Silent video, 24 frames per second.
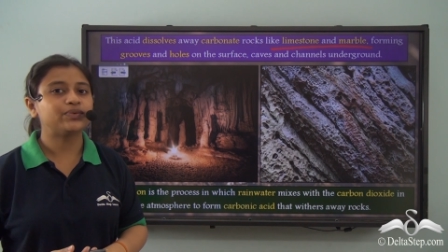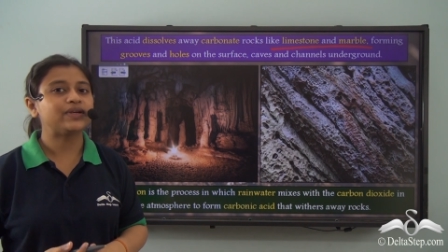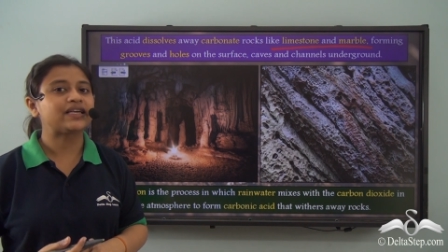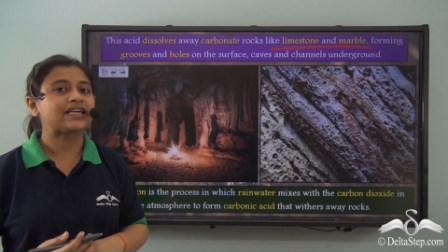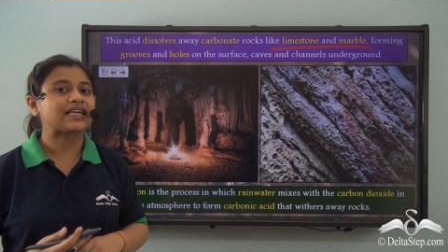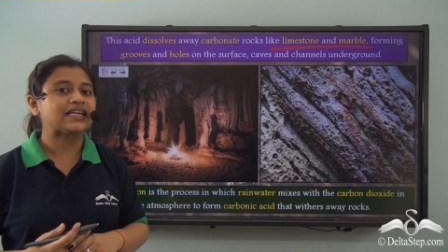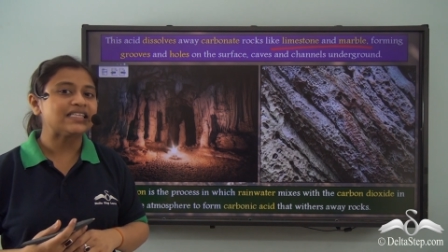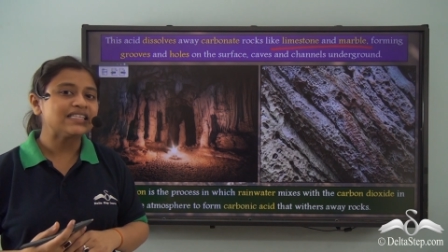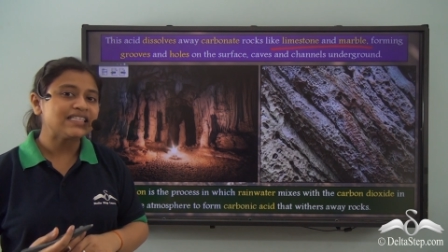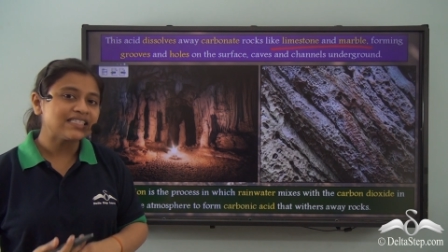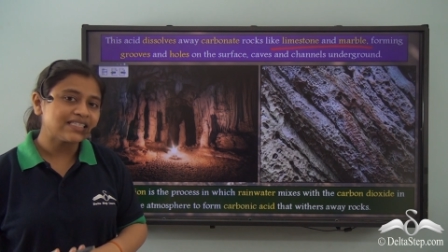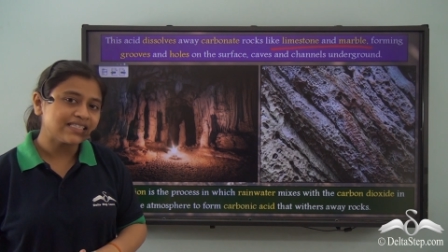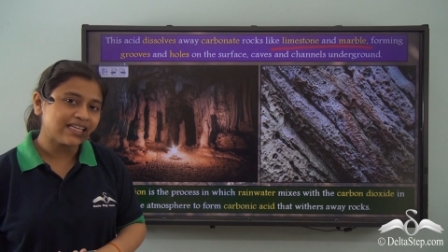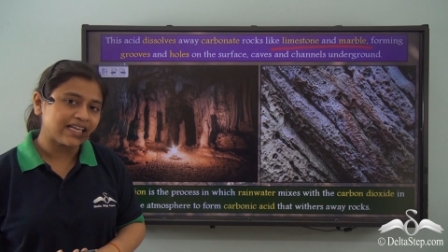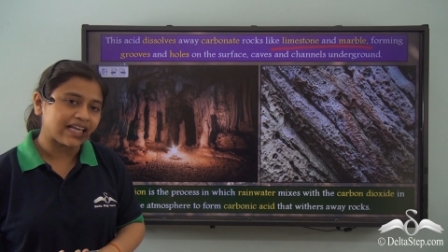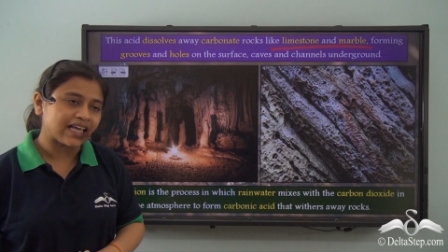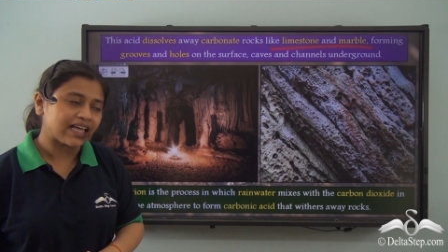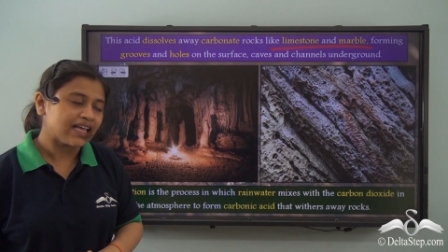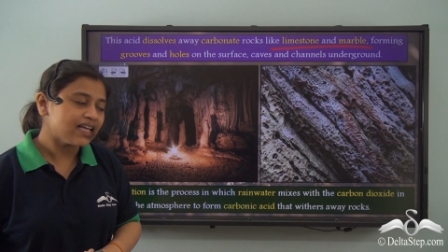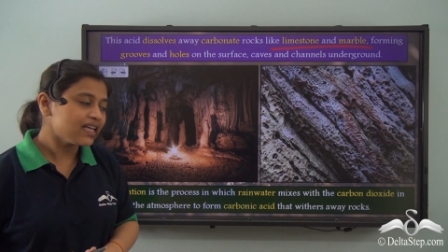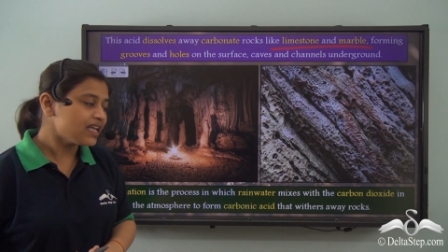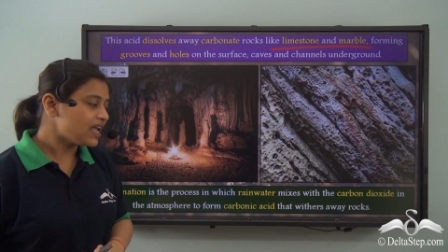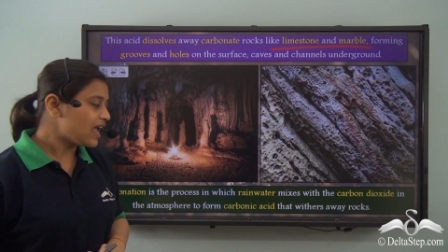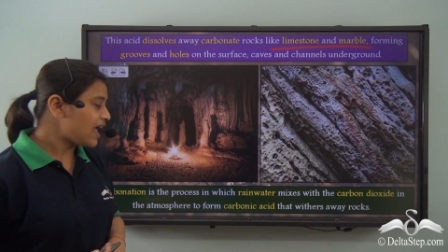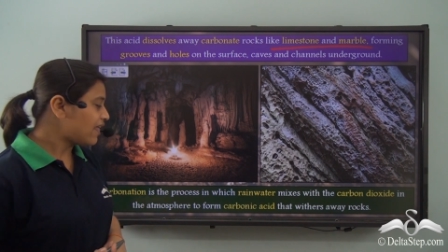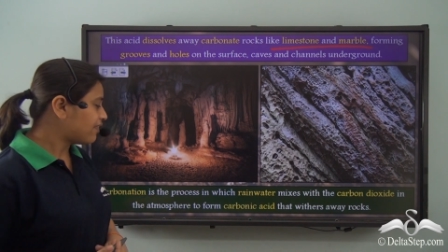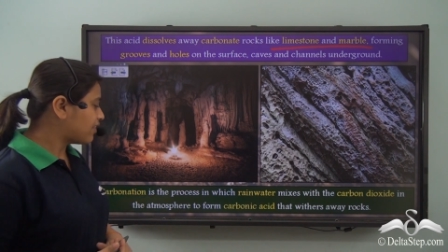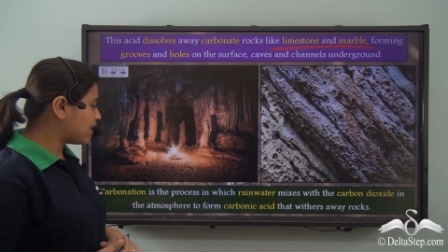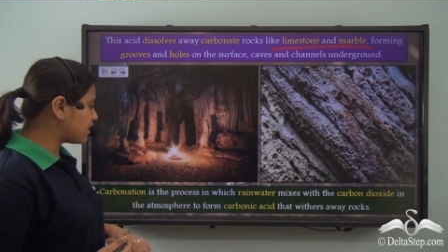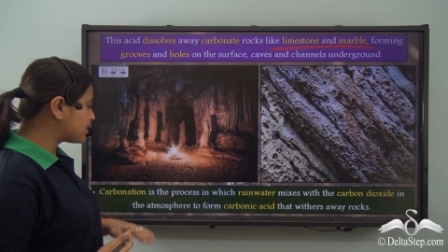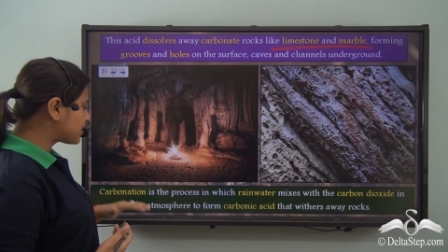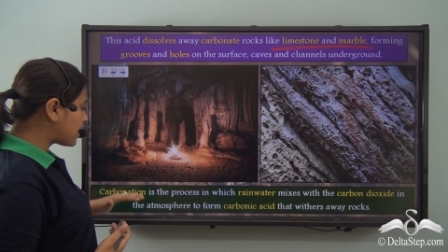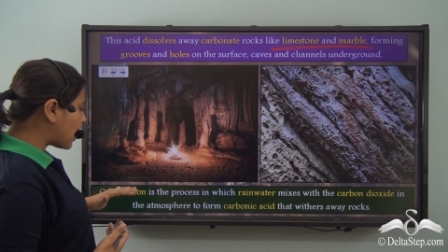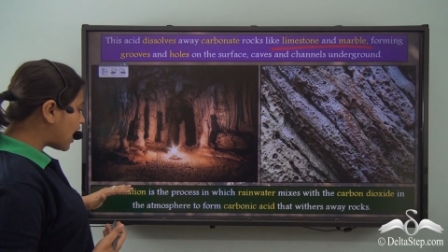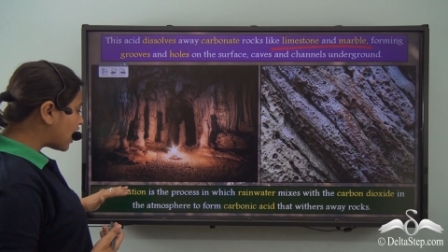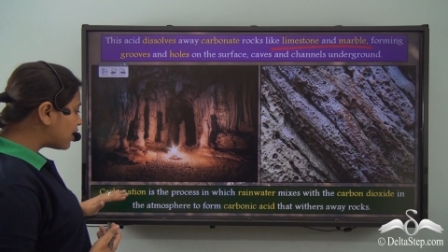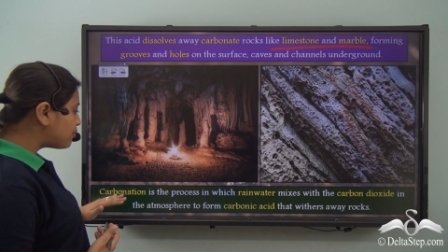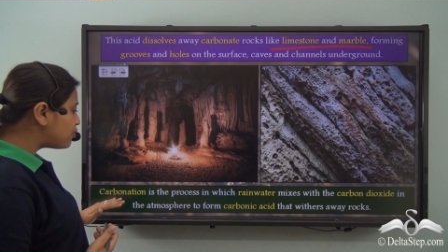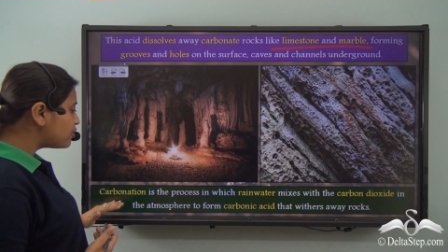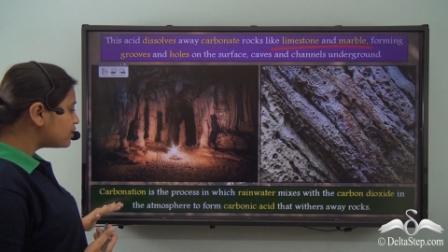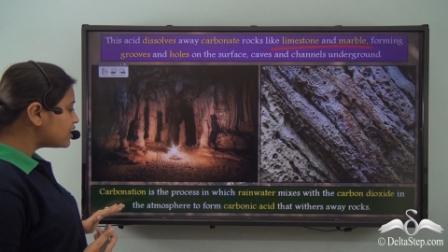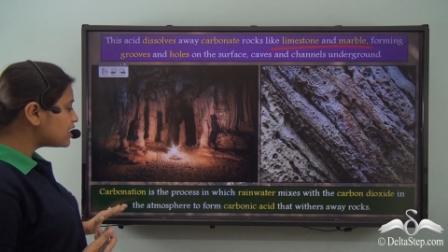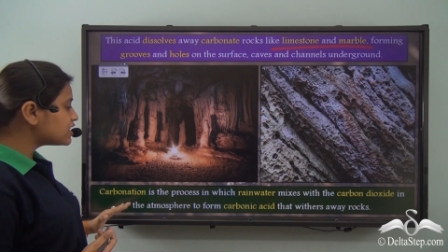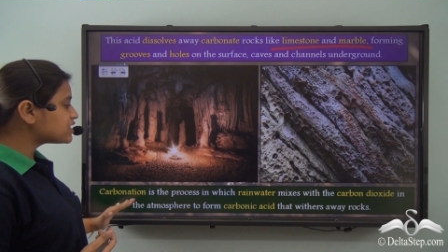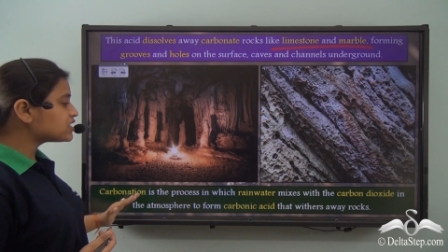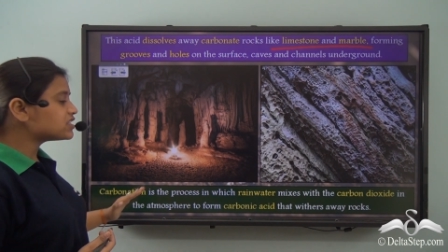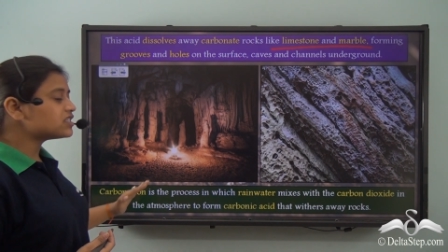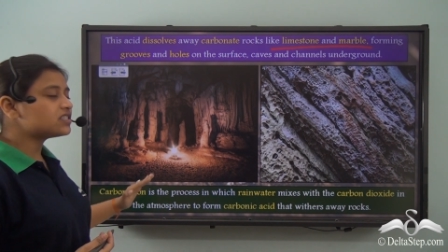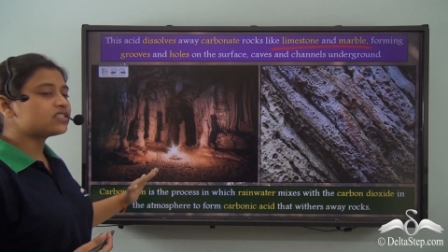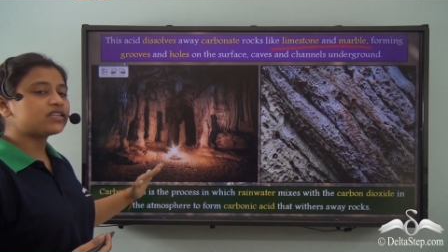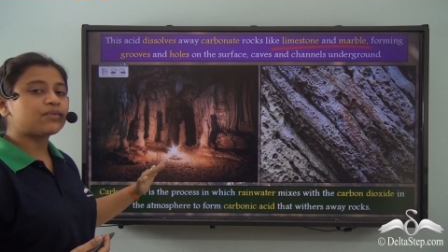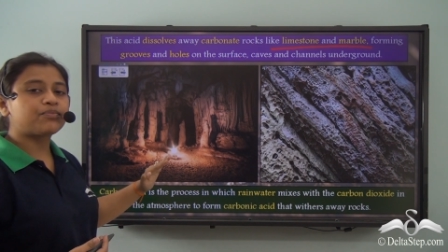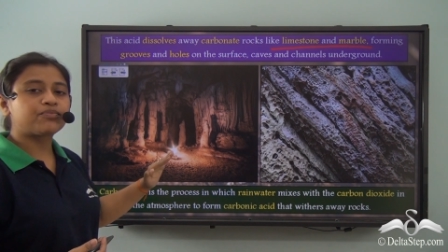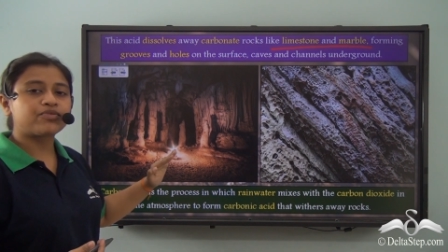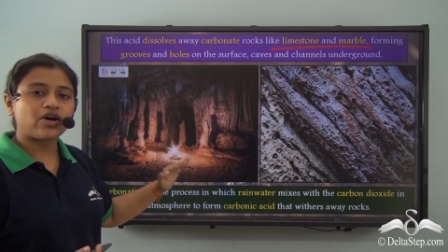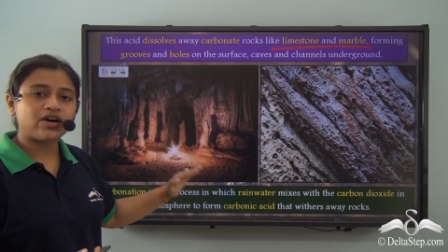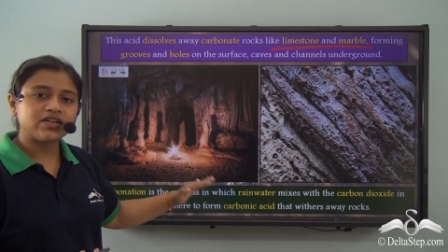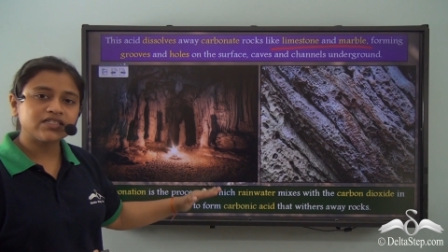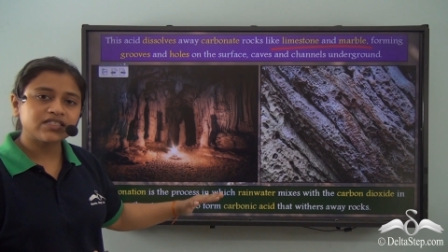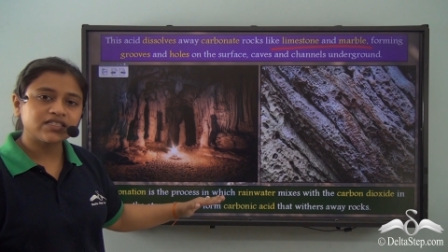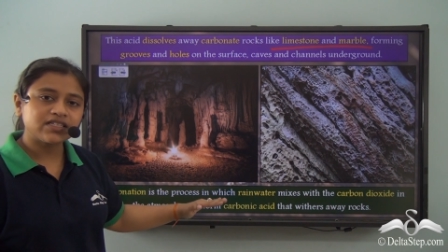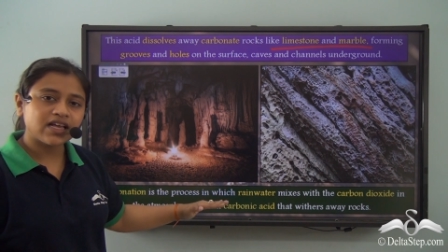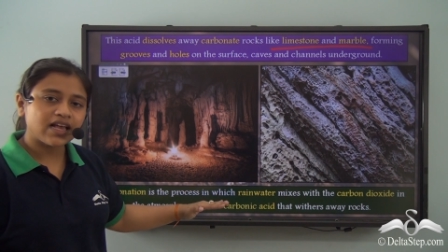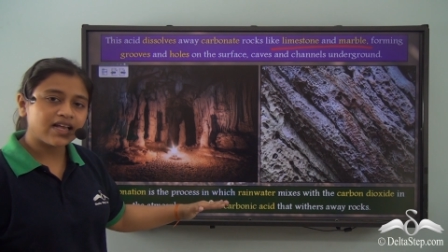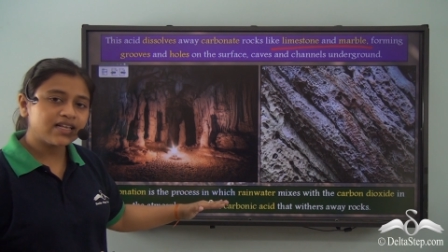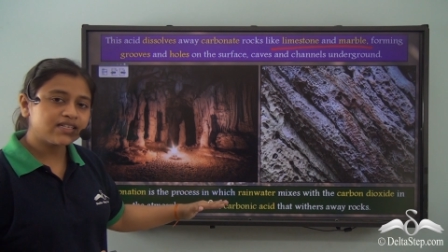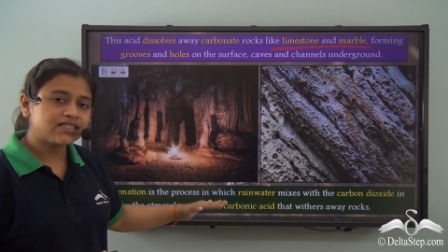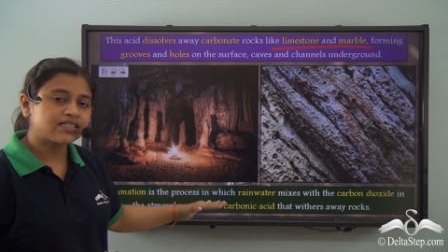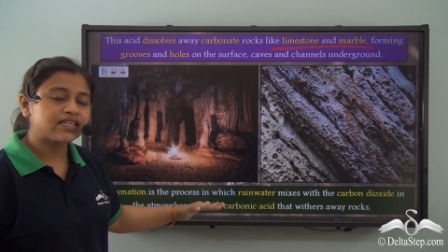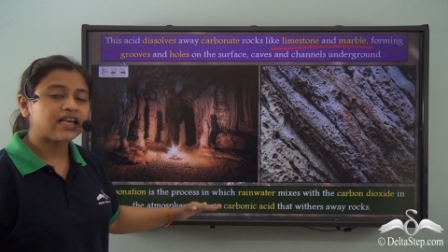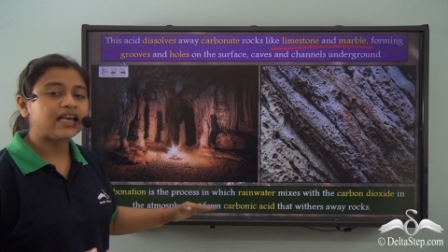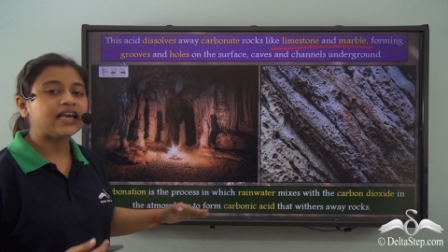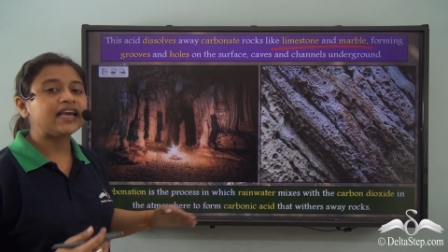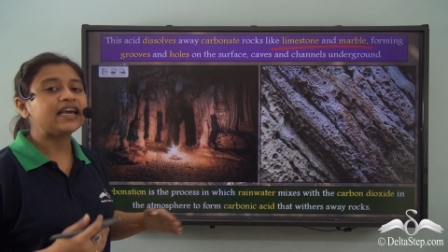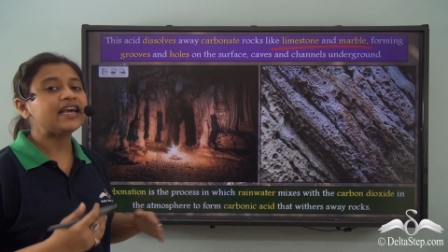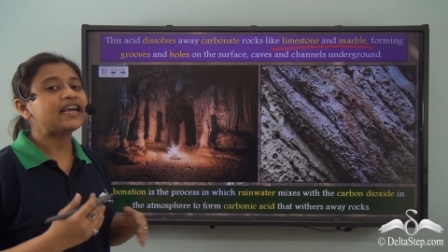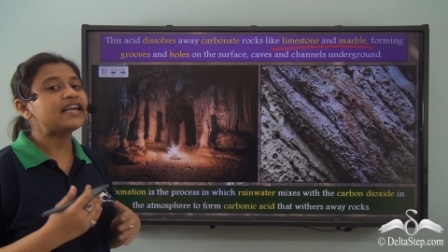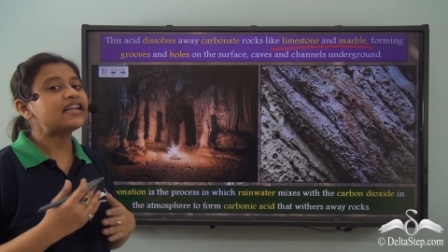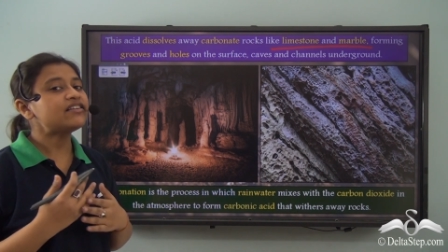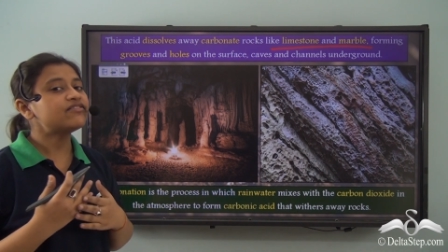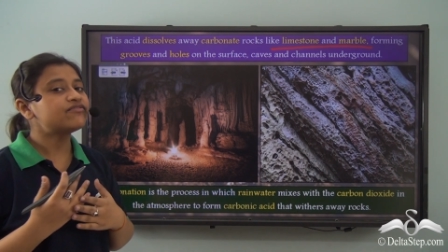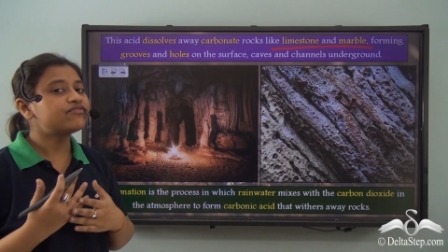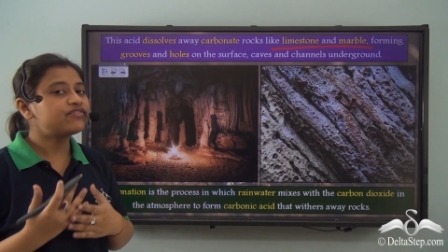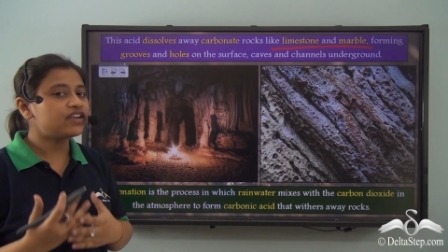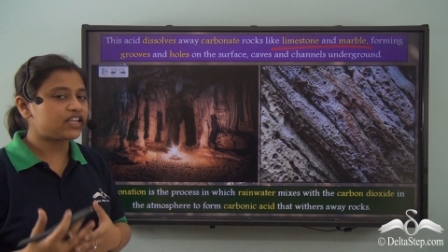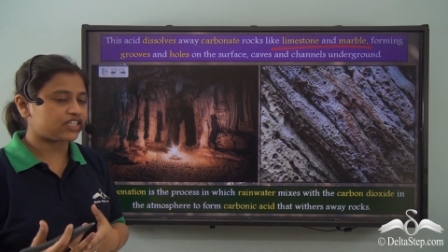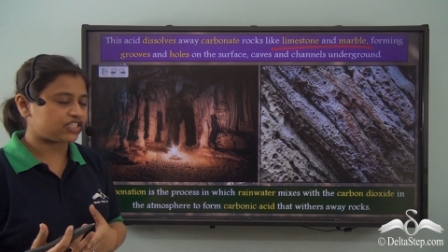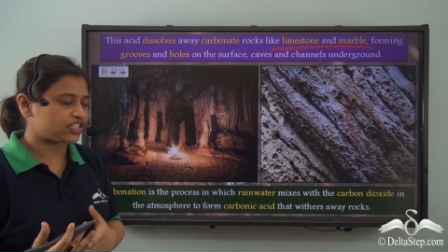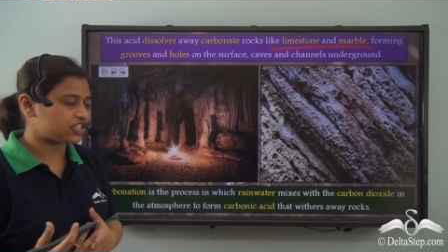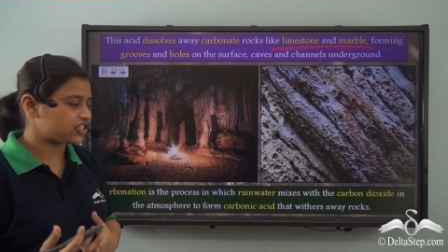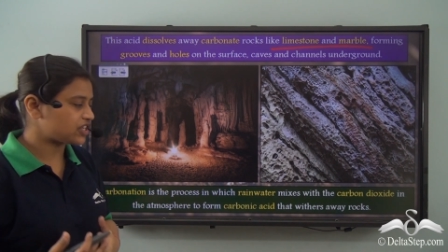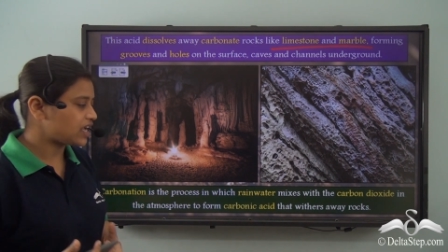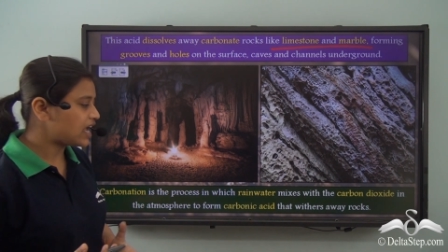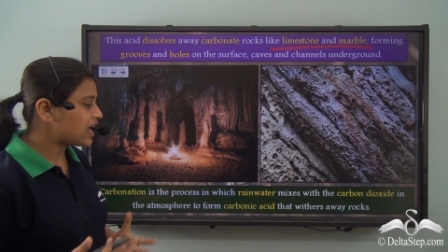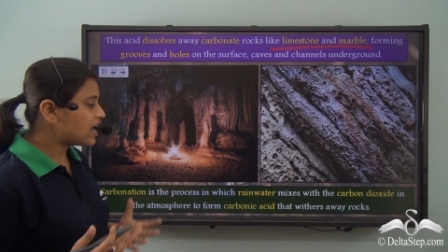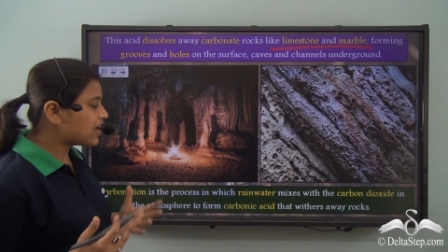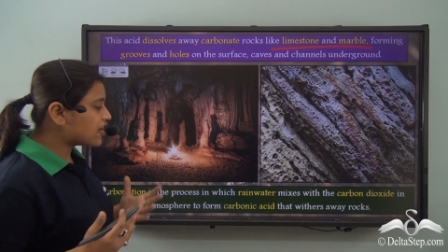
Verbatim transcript: we can say that carbonation is a process in which